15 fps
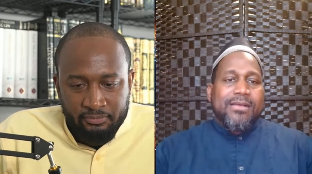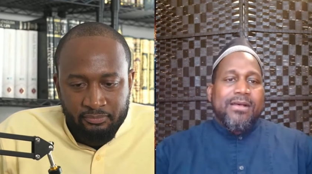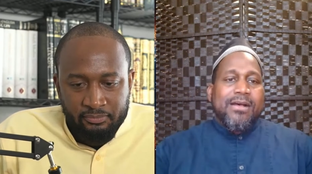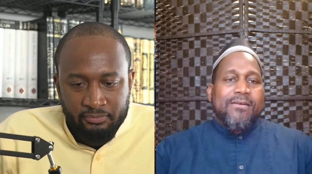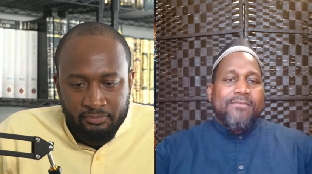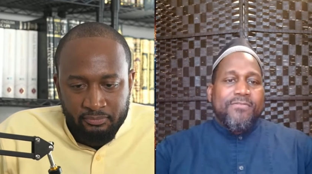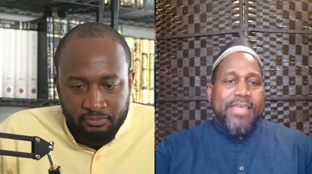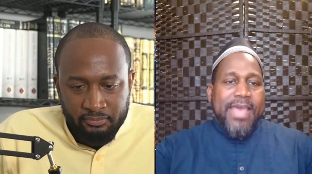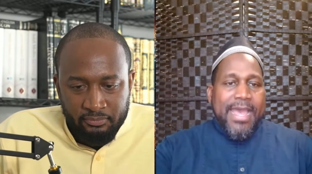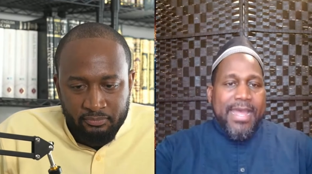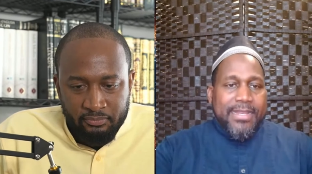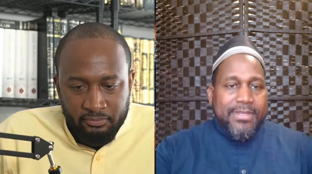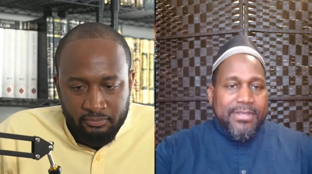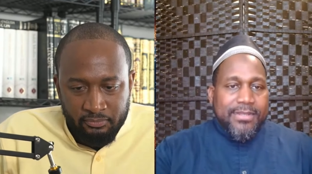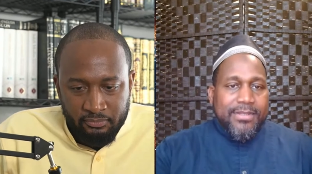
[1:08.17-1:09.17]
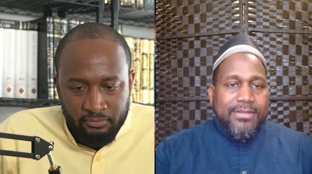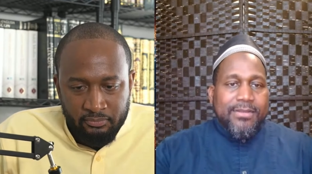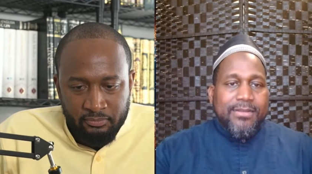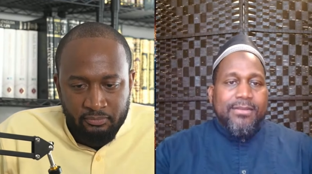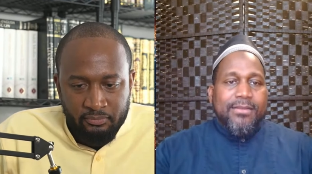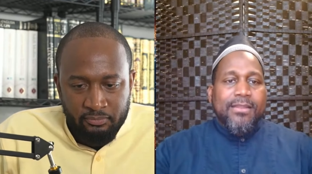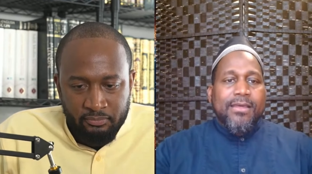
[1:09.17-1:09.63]
Speaker 1: of that.
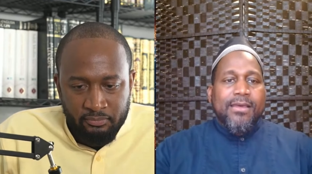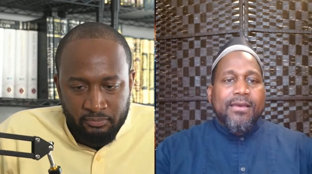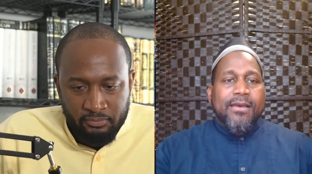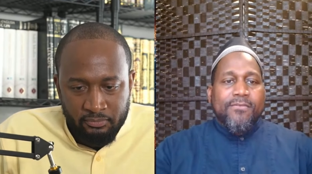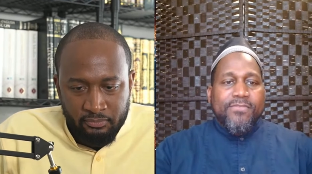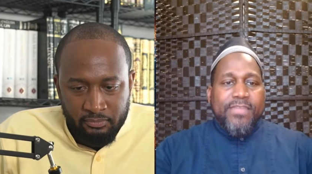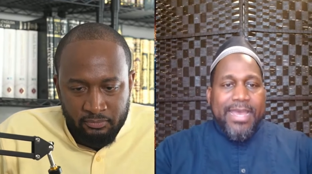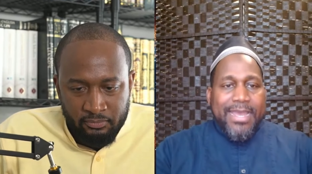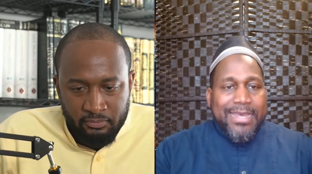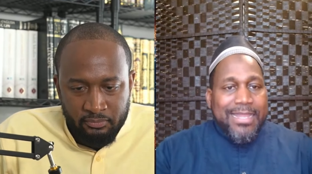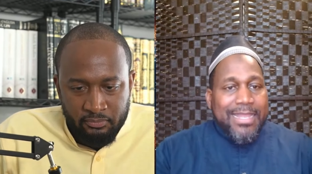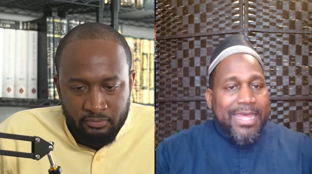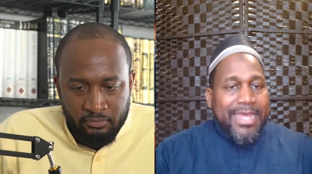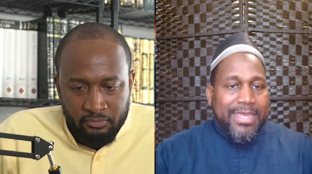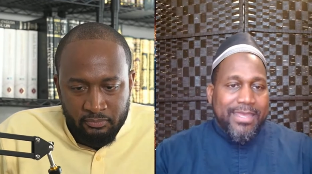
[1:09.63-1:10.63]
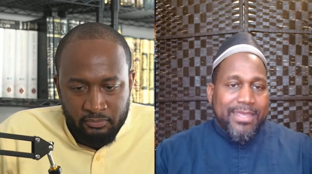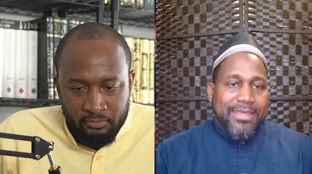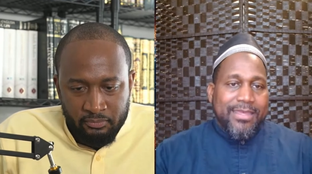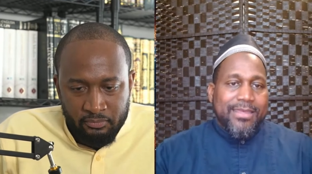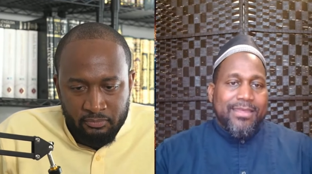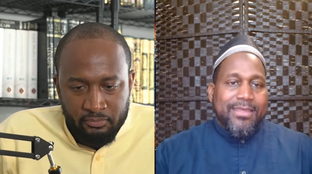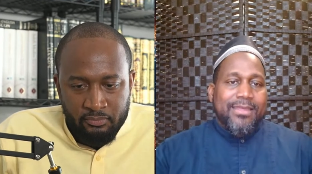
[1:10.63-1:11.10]
Of that clay,
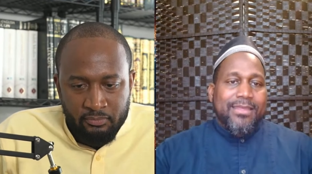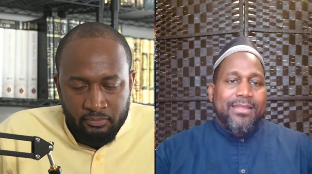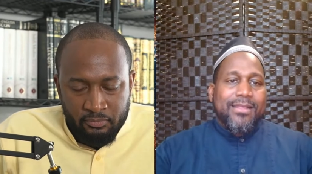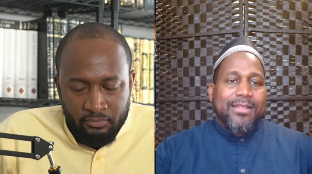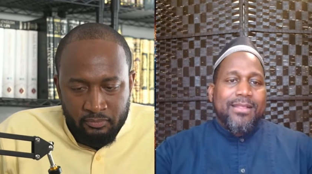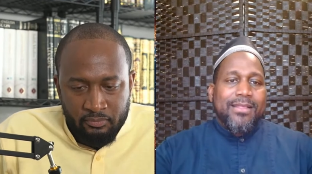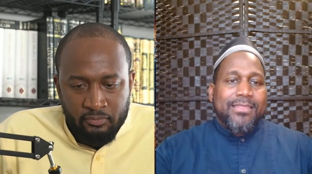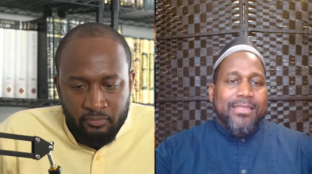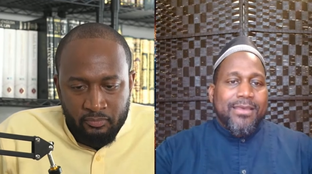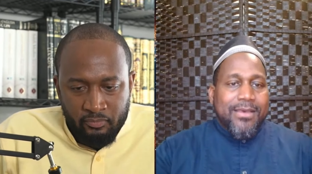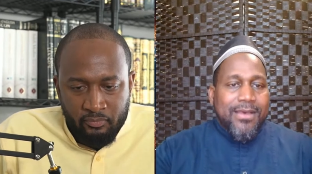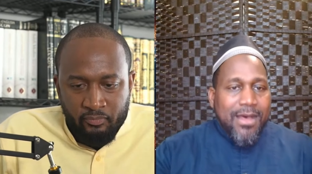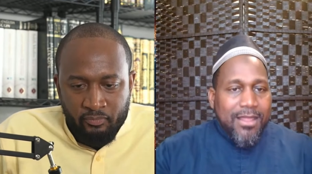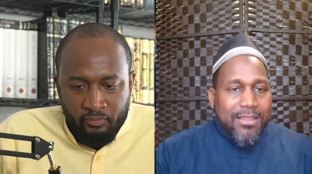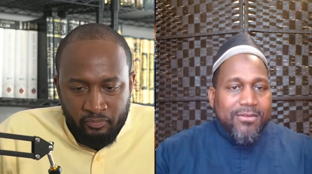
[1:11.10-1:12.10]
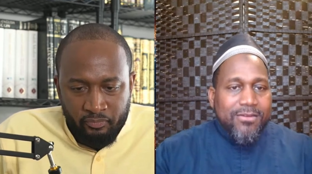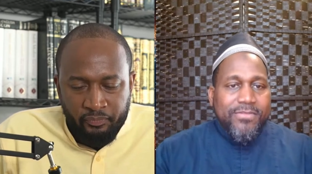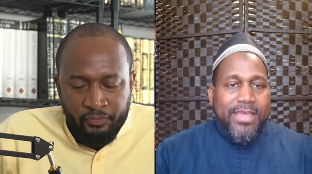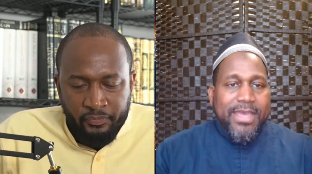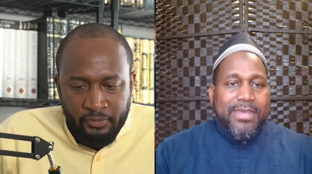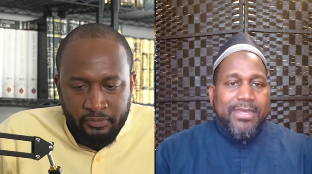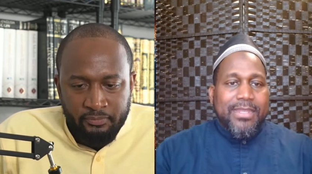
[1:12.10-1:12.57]
the color of
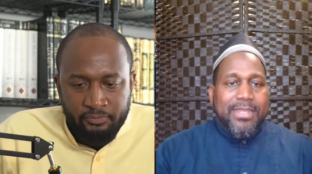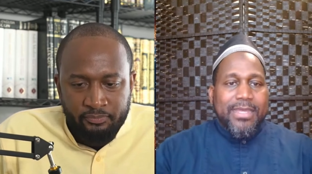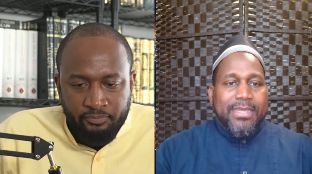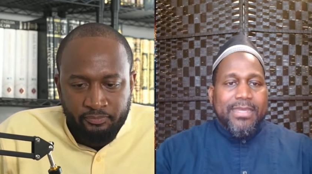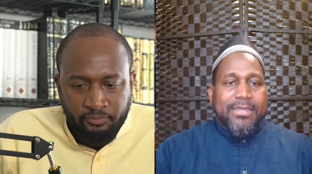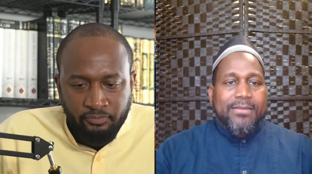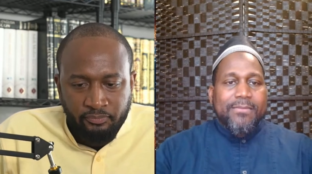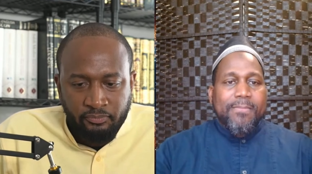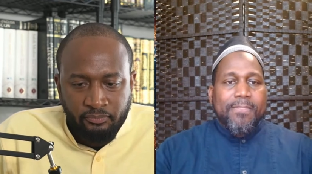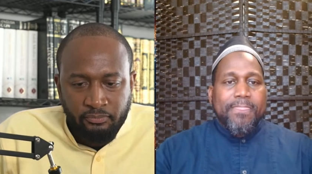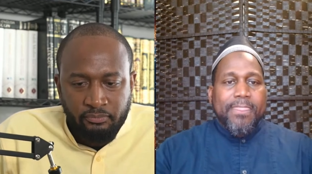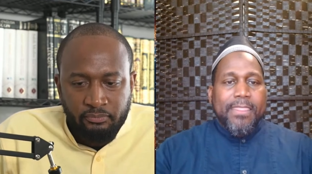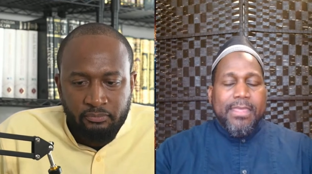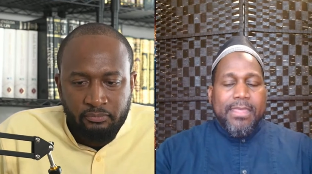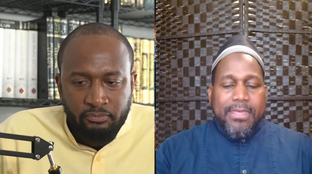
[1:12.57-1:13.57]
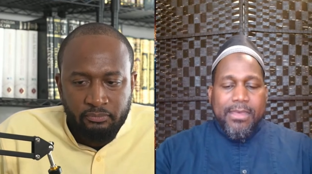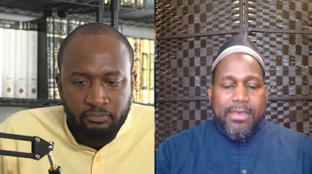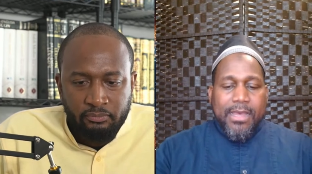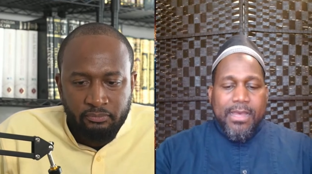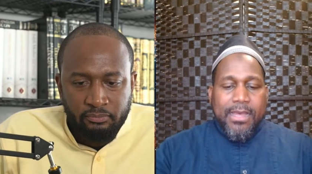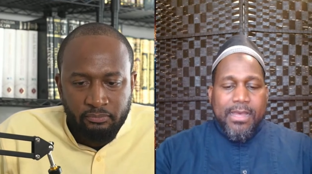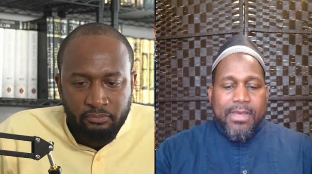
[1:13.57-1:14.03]
that clay
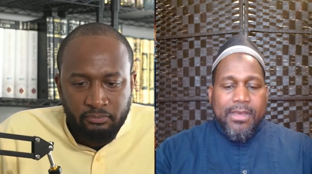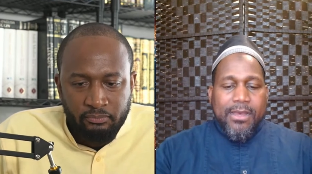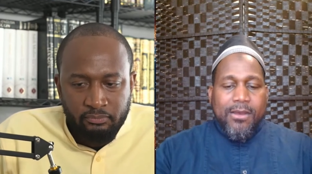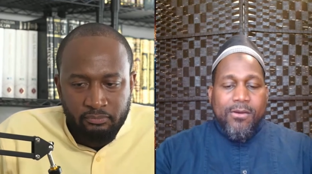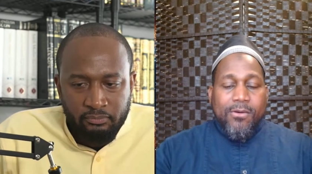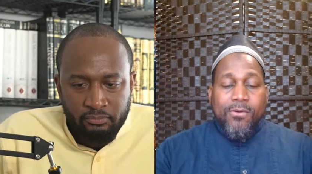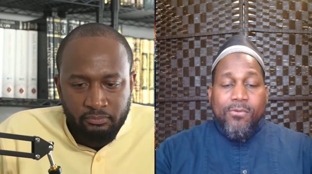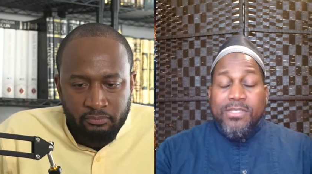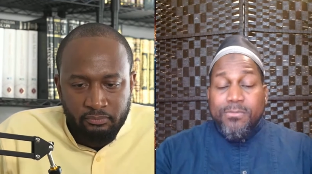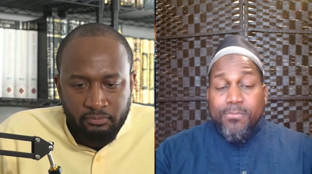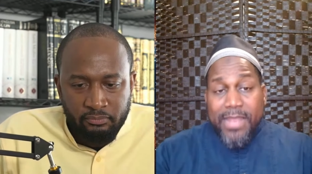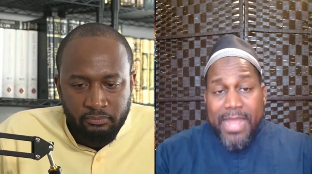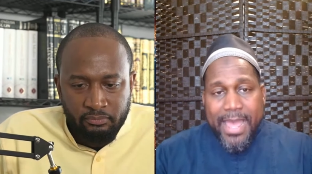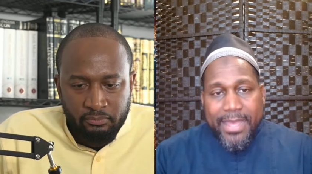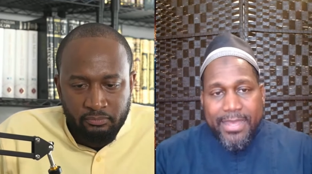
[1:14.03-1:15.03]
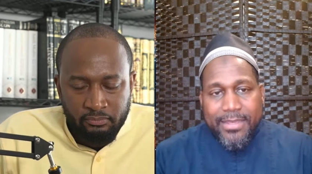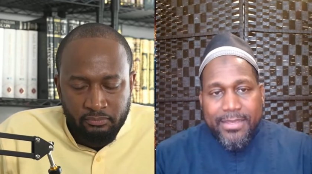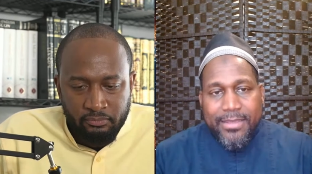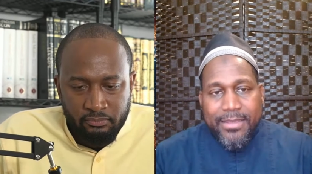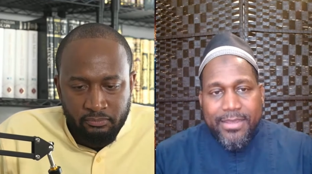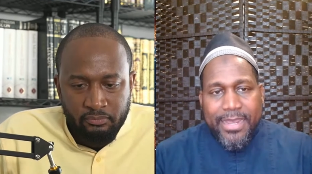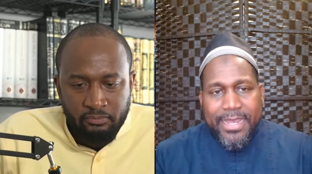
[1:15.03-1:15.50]
uh, was black,
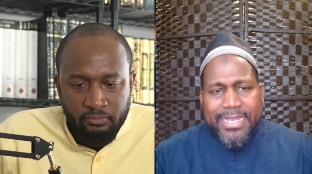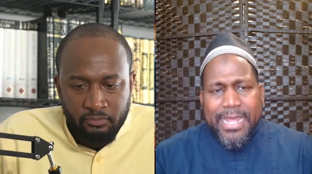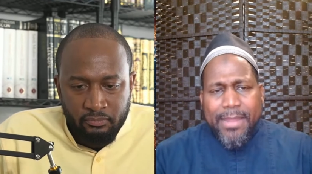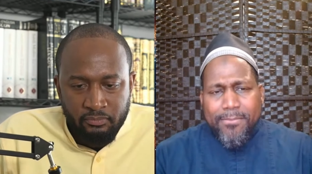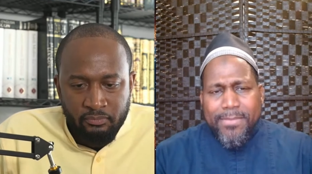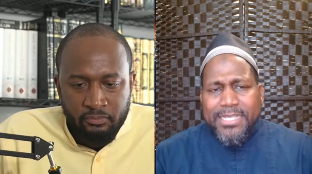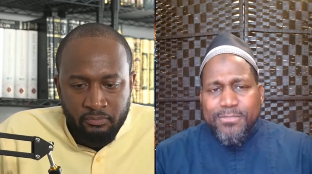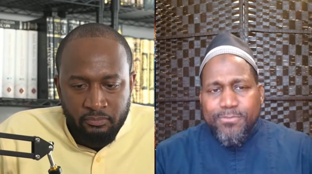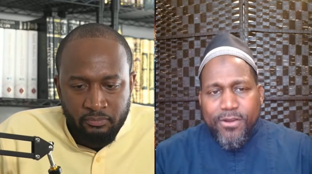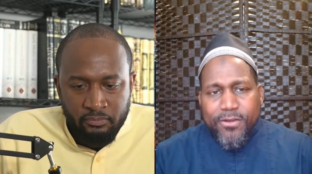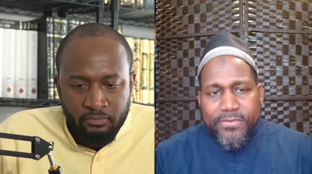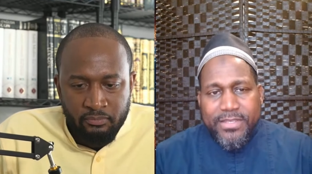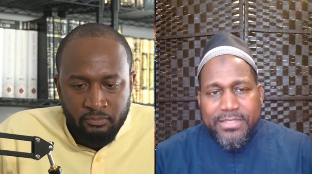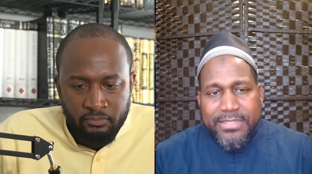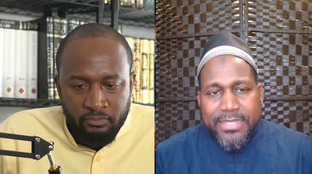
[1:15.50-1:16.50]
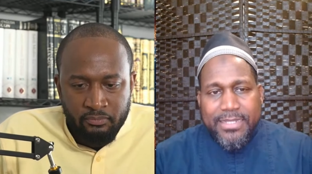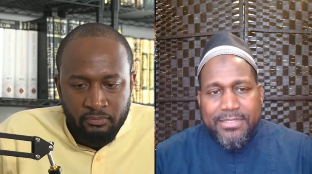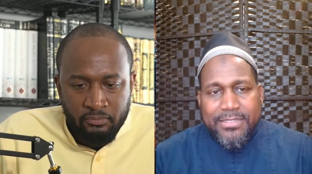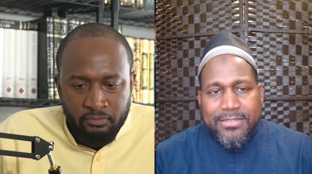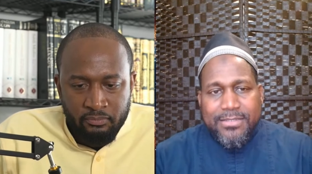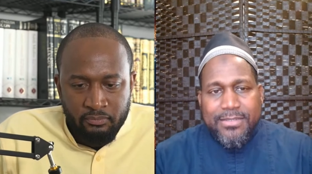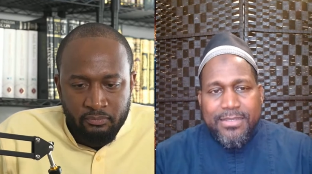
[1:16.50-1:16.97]
and that makes perfect
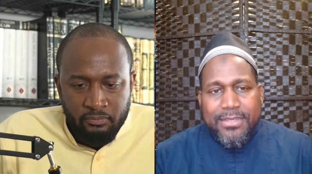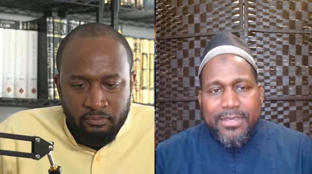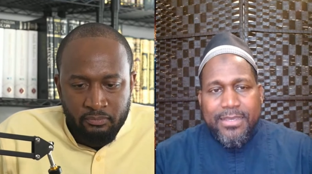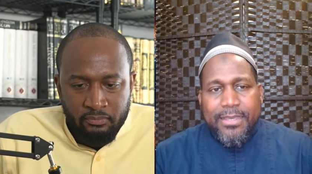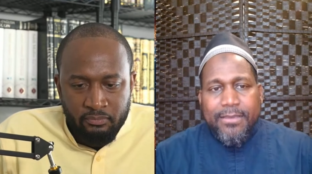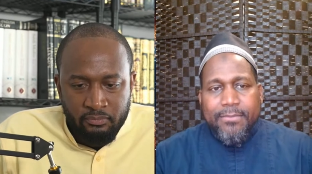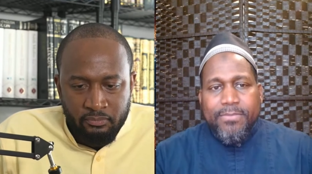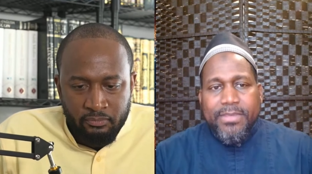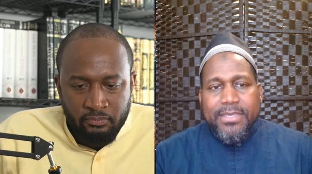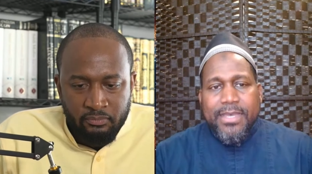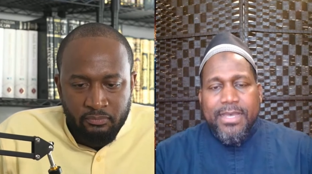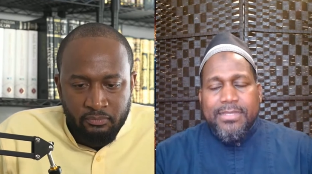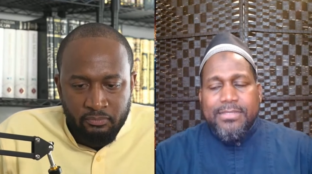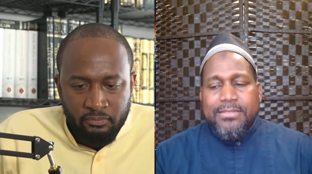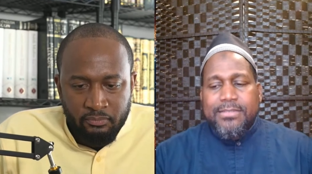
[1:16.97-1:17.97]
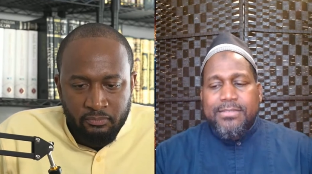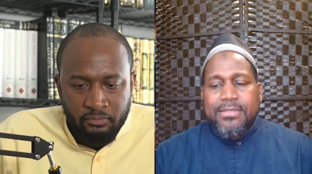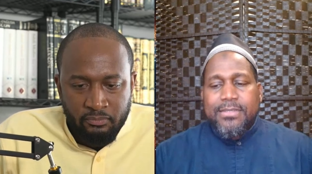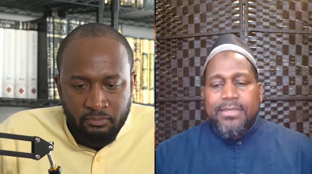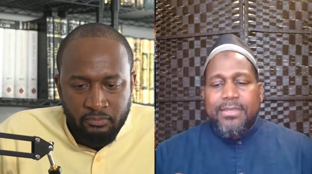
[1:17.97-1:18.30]
sense because